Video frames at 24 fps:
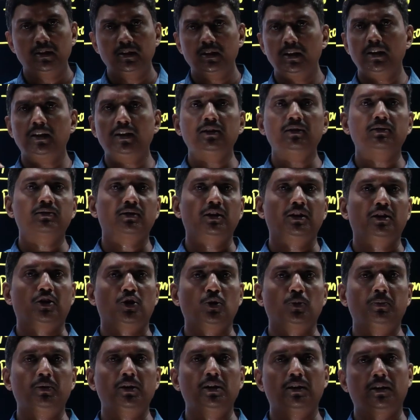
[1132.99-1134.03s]
It is said
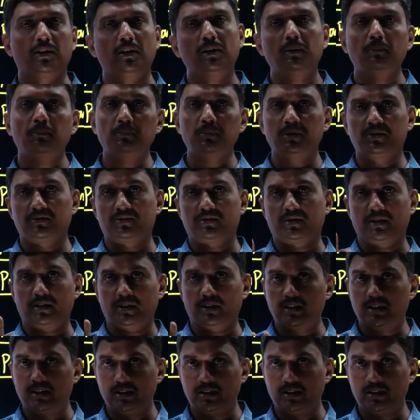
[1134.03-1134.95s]
to be a mixture.